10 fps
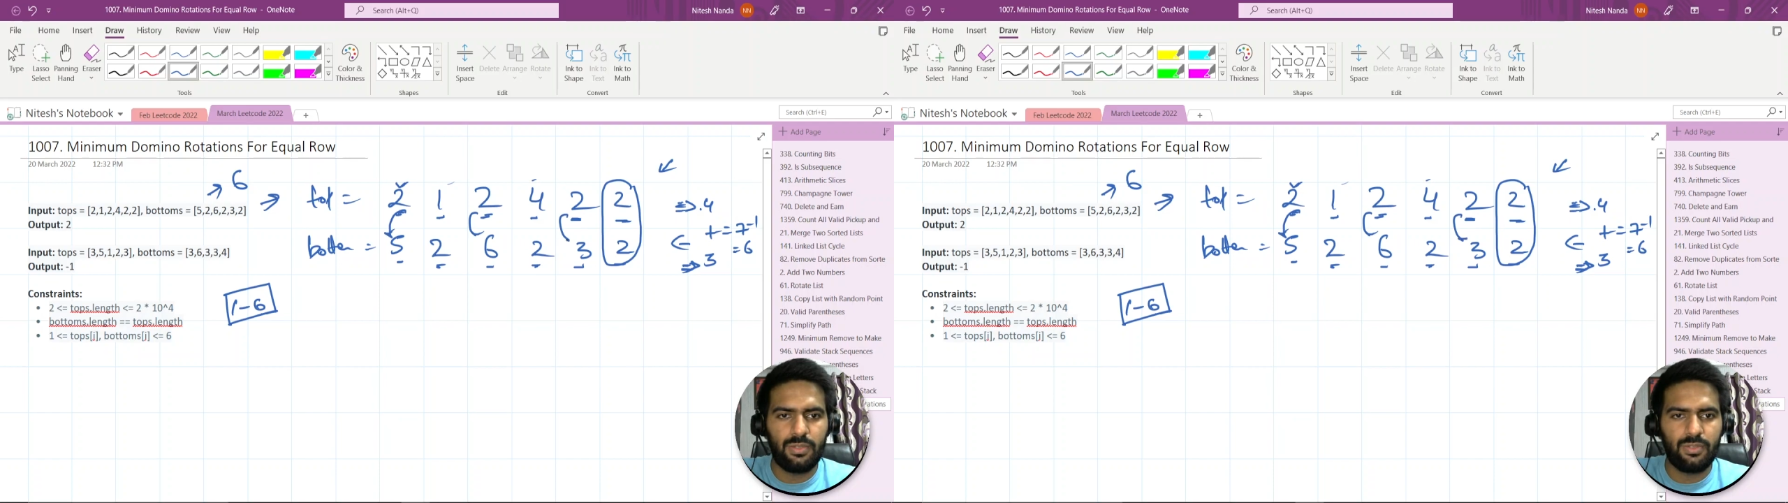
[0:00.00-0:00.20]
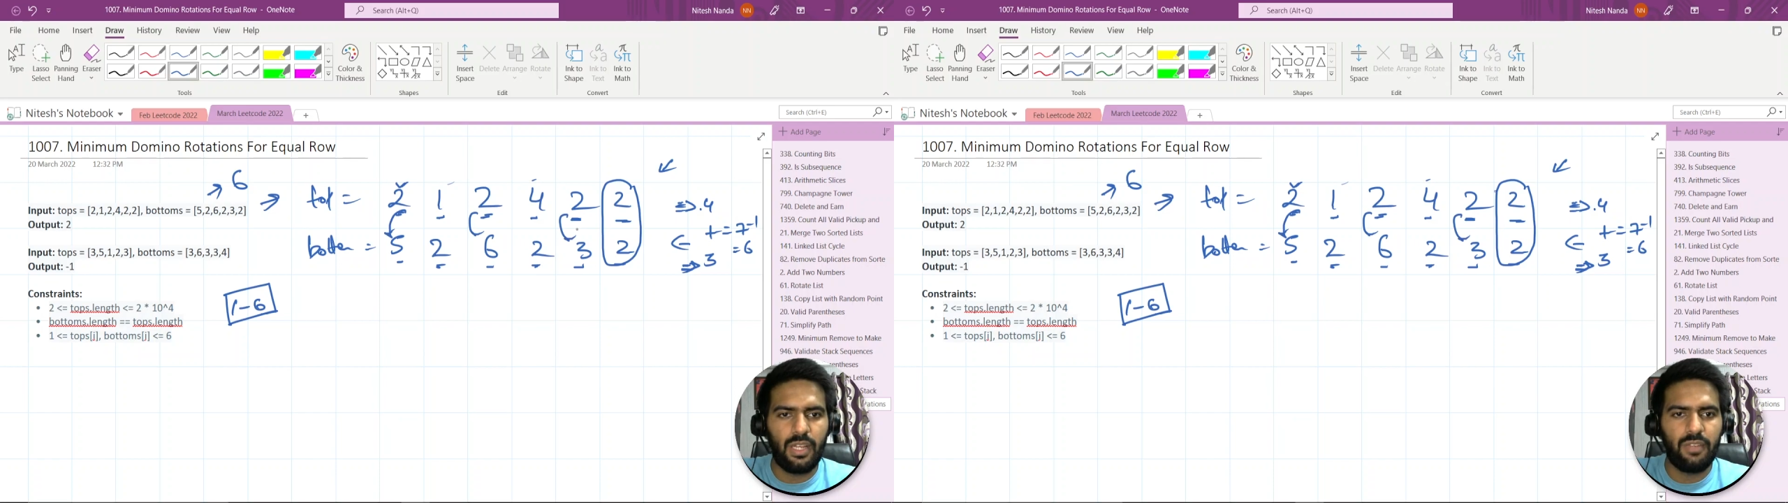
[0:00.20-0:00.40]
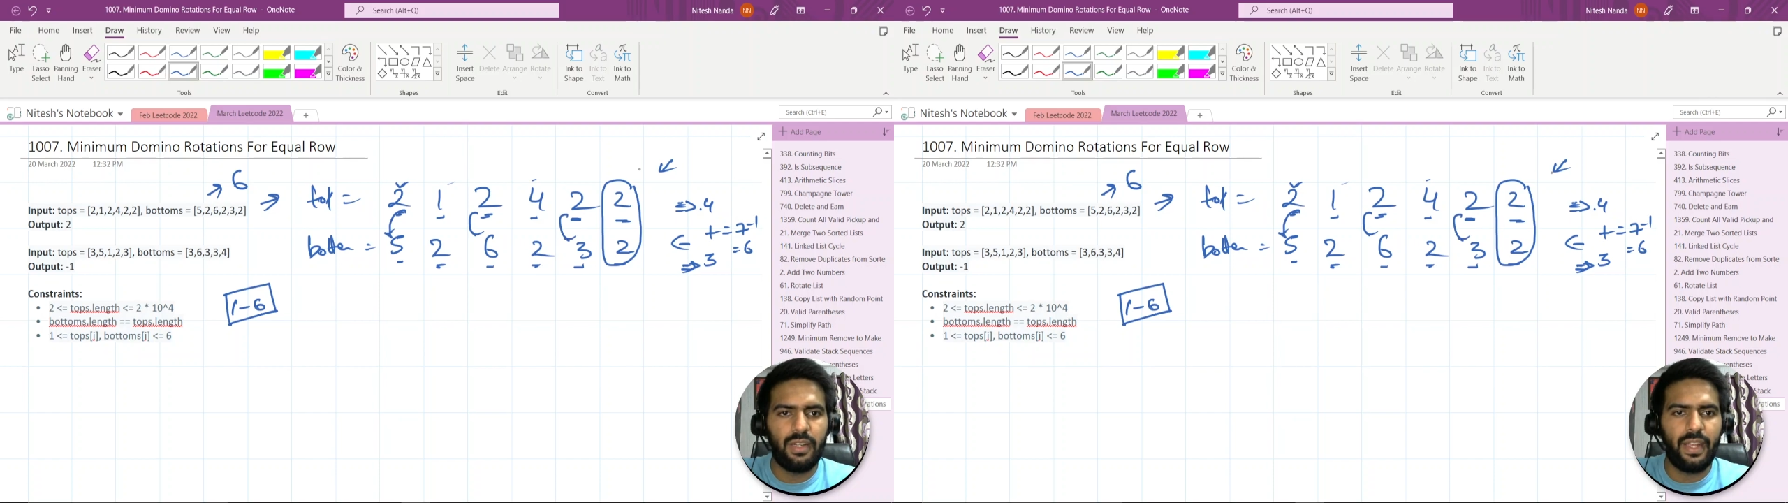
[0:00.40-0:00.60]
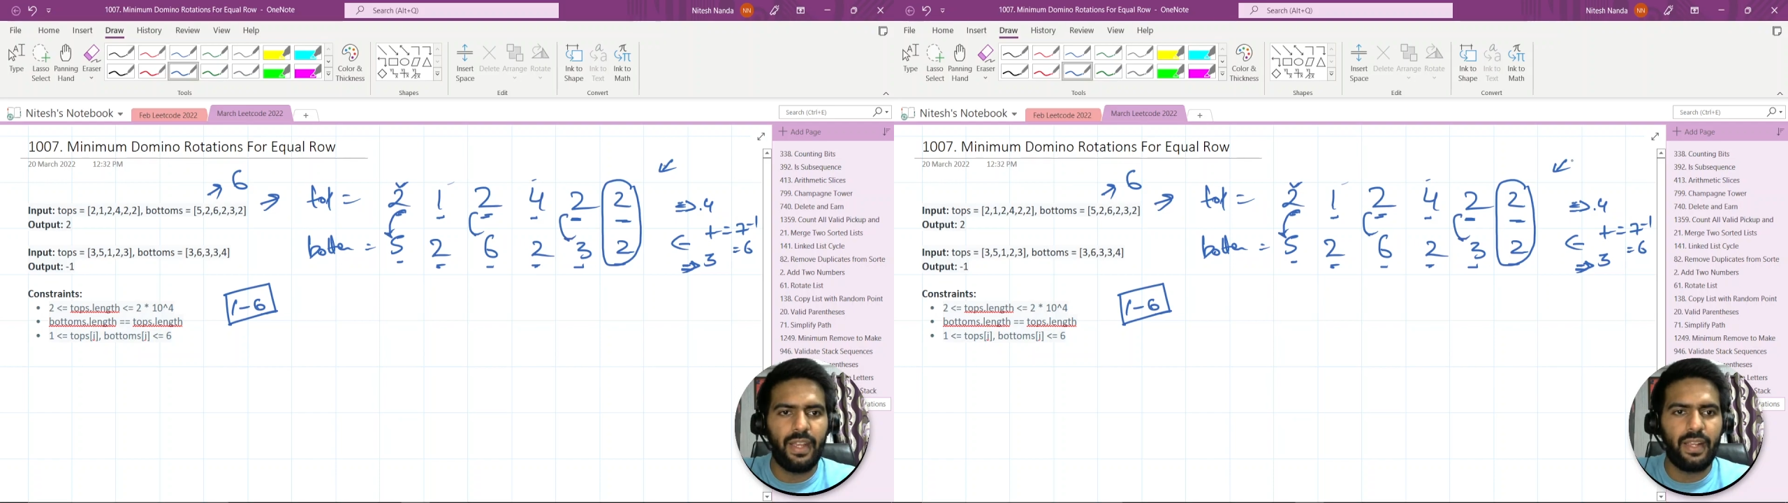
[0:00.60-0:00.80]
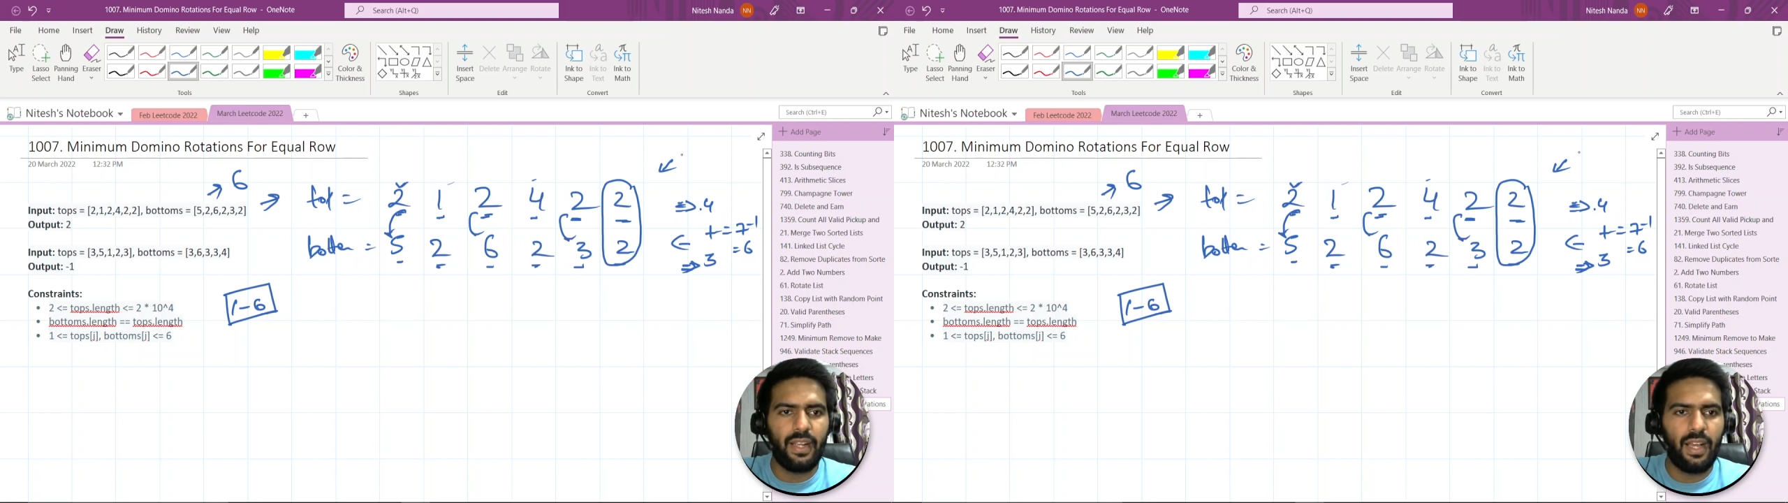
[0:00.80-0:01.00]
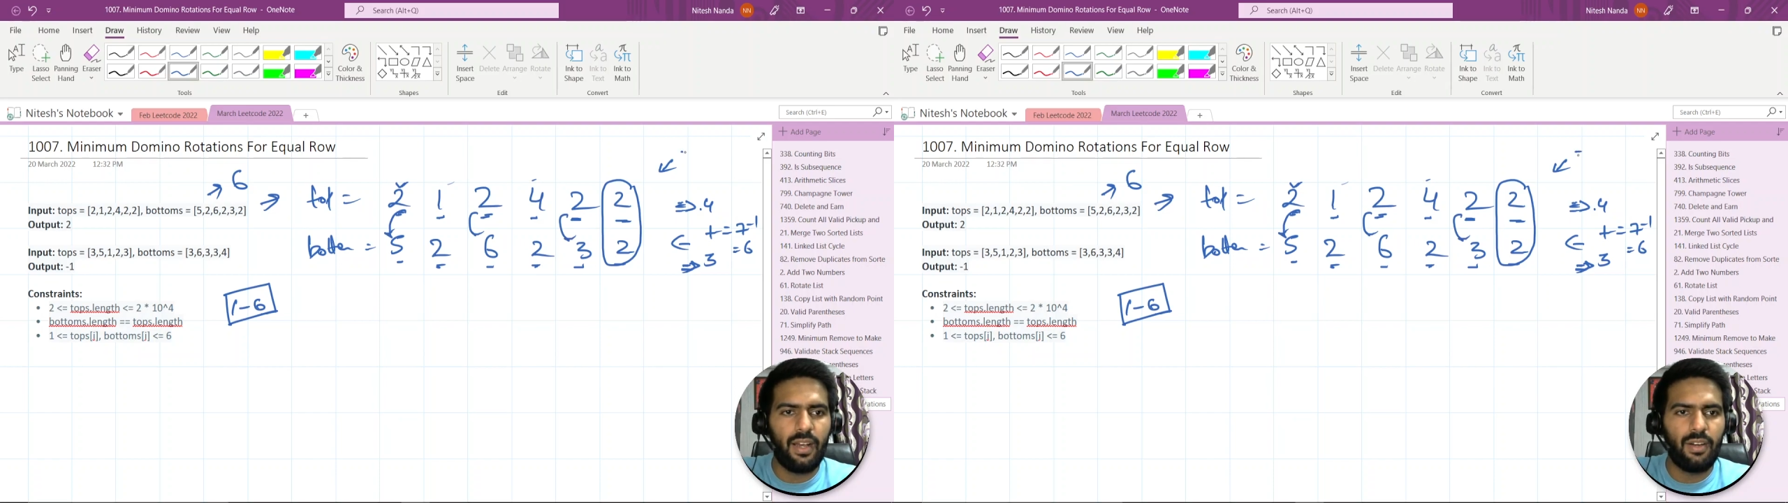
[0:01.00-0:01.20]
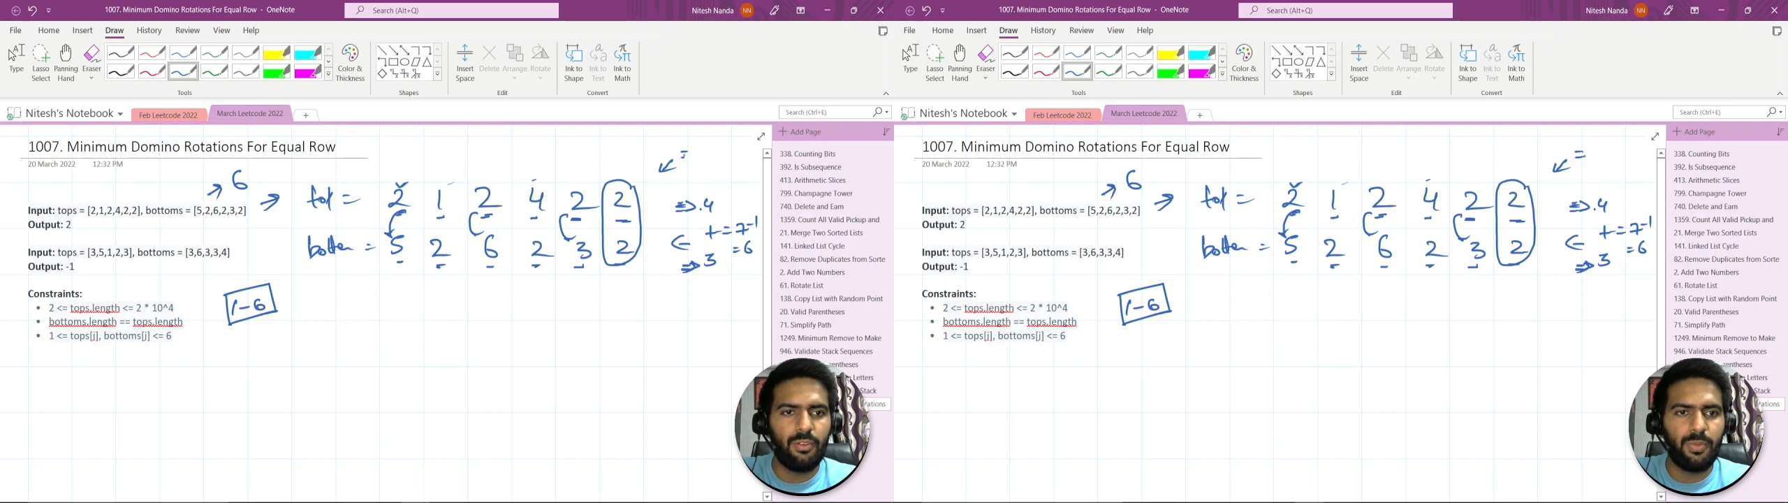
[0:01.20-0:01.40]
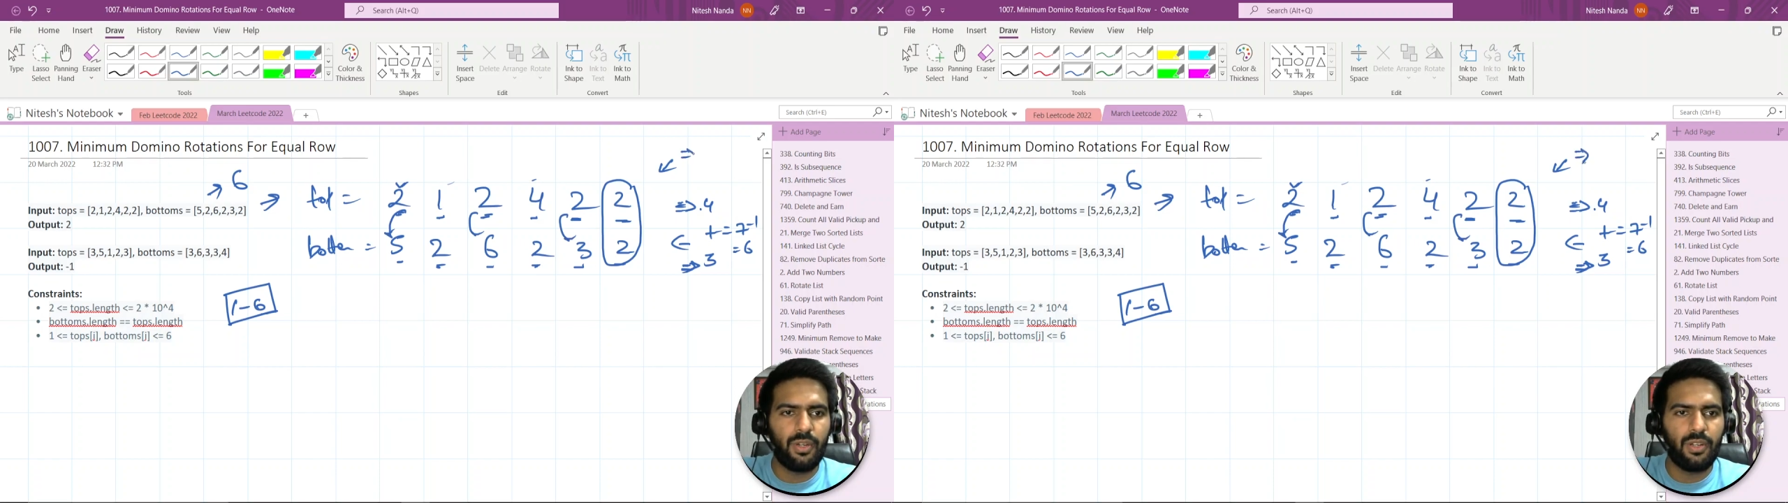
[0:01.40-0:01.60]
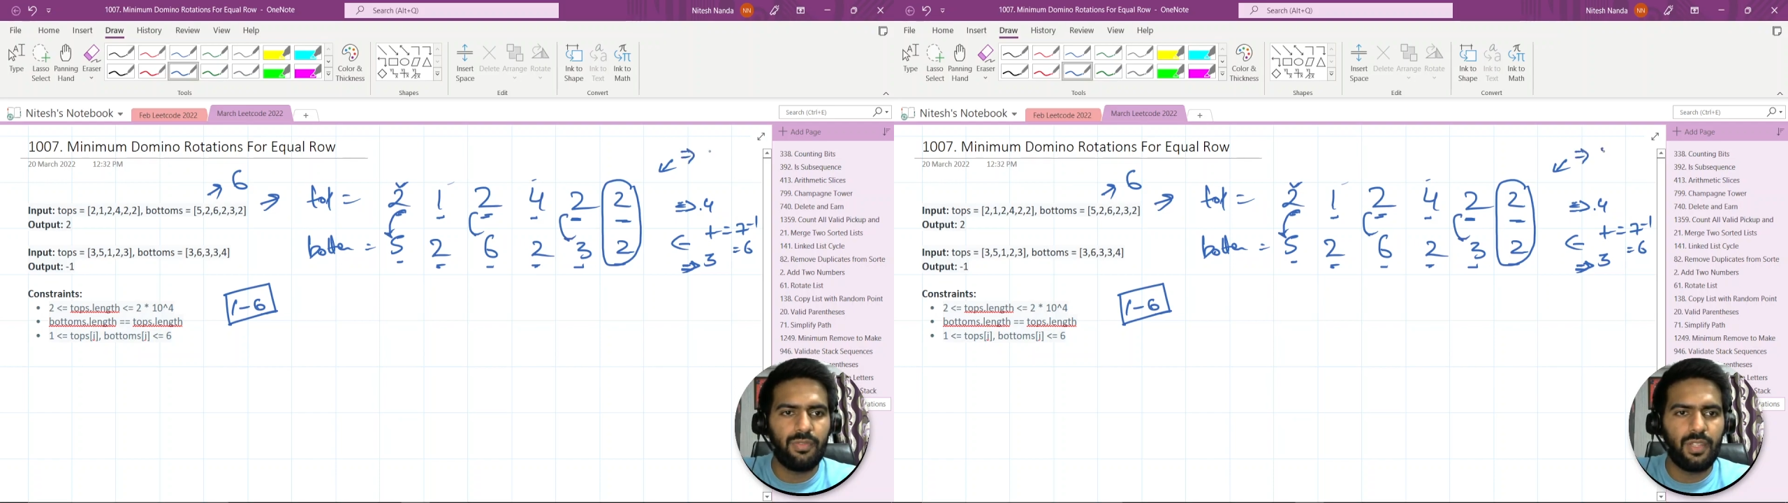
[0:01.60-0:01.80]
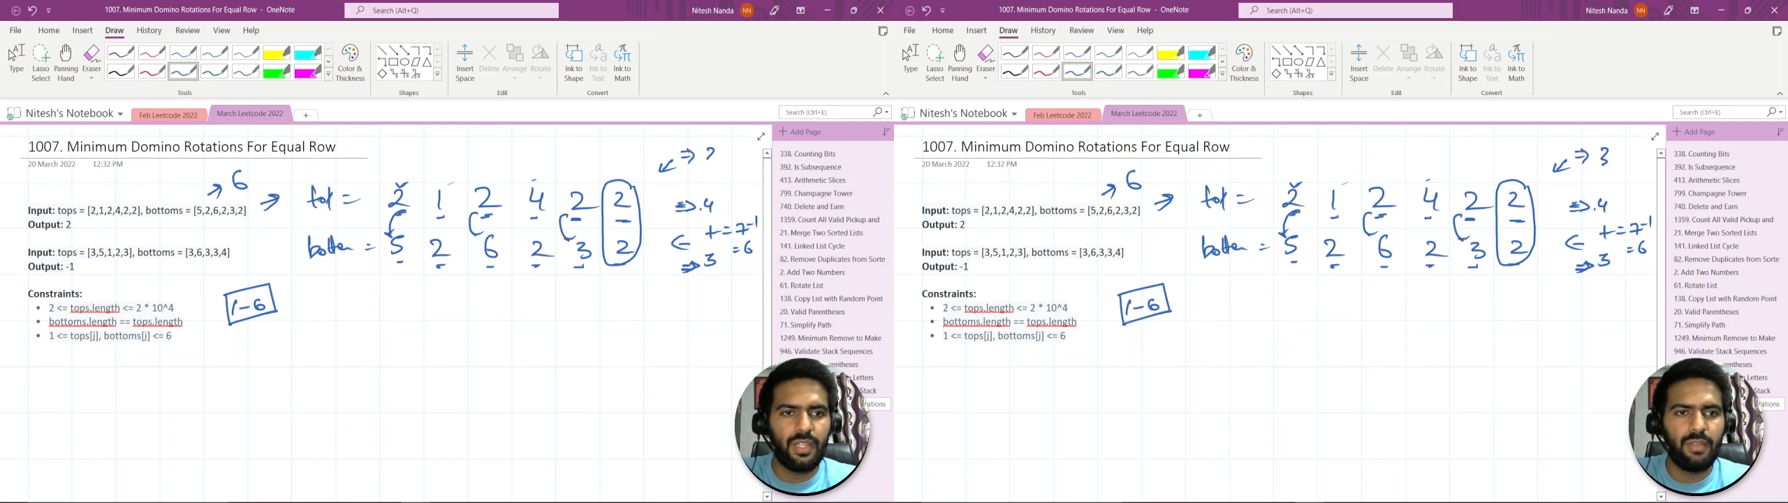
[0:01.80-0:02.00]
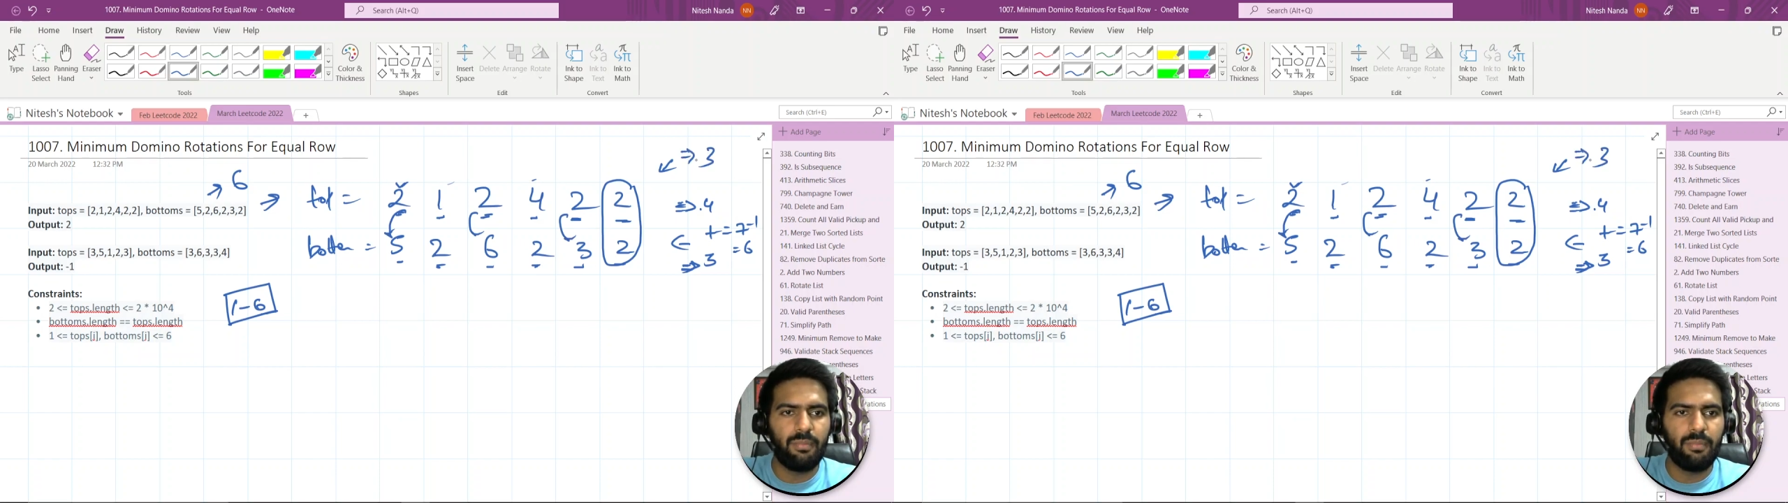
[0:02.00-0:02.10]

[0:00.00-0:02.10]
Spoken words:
so I will take a output of 3.